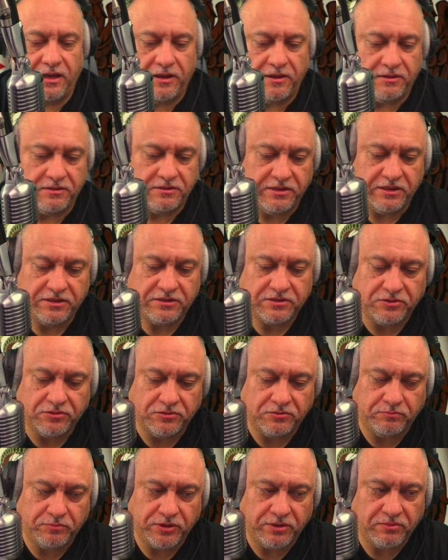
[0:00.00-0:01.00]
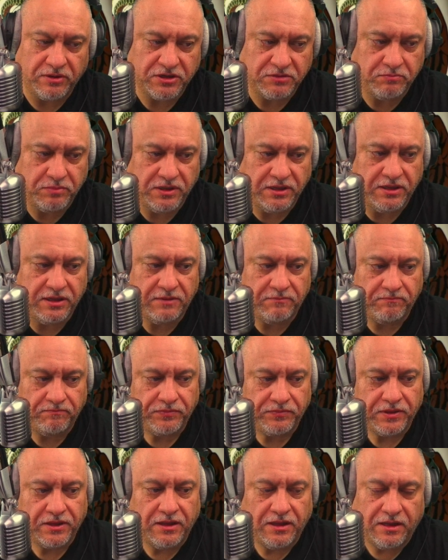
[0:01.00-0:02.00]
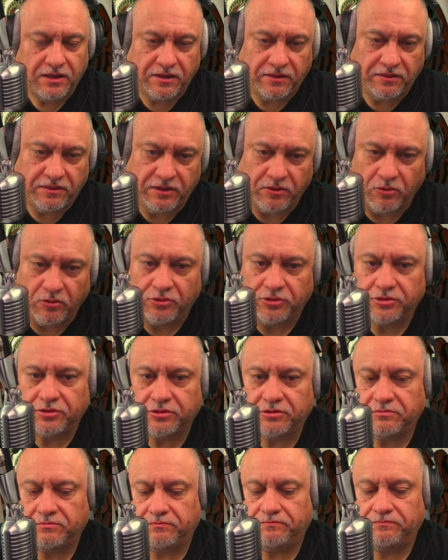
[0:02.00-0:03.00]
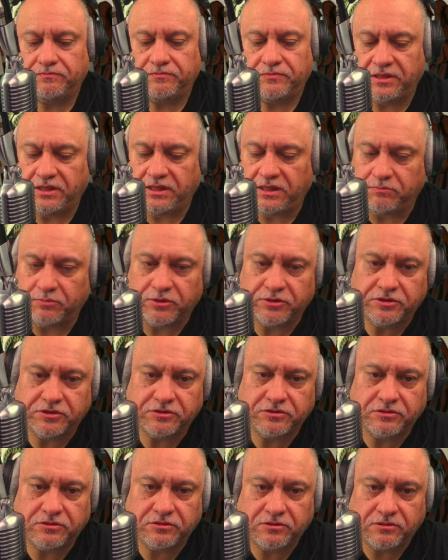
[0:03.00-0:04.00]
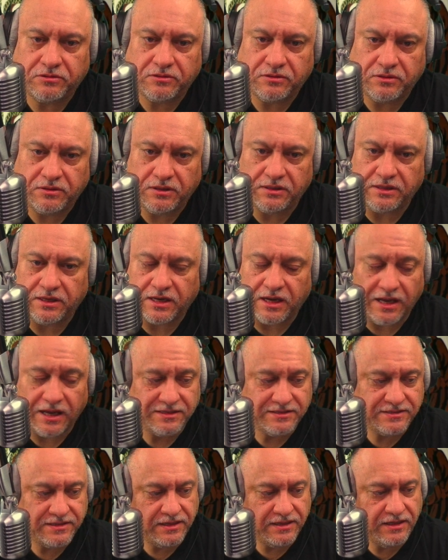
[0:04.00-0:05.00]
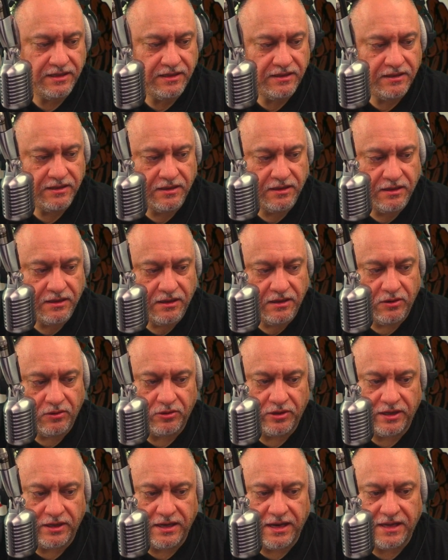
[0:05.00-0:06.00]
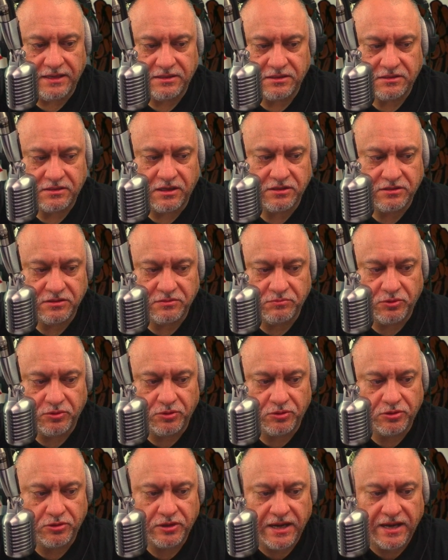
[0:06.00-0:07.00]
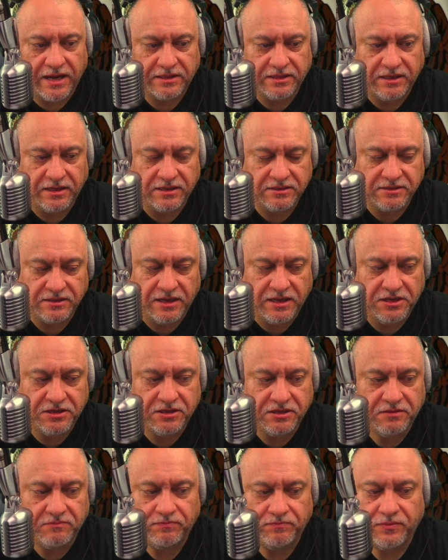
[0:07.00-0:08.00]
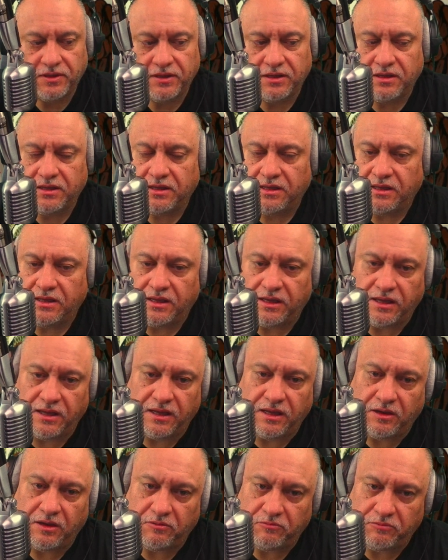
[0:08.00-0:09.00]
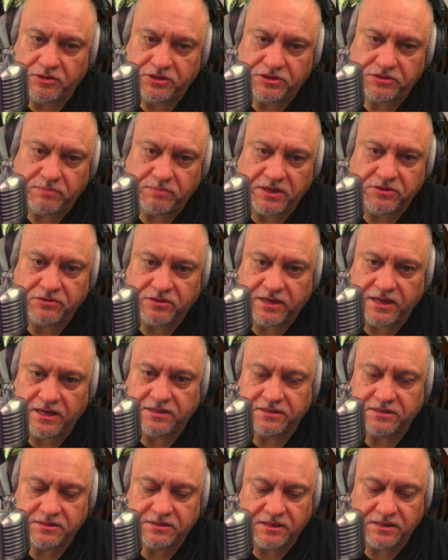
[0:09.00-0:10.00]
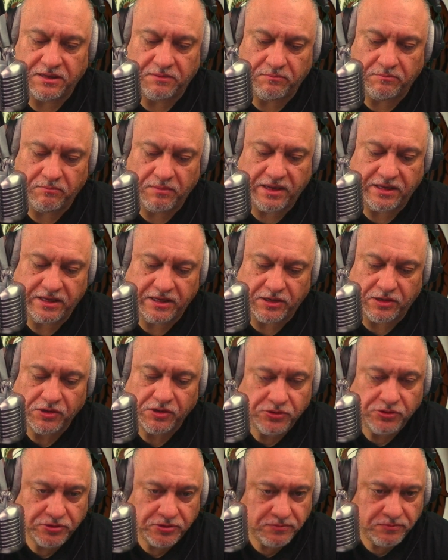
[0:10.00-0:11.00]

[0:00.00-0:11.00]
This could pretty much be the owner, the purchaser, the consignee, or a licensed customs broker acting as an agent, which special cases might include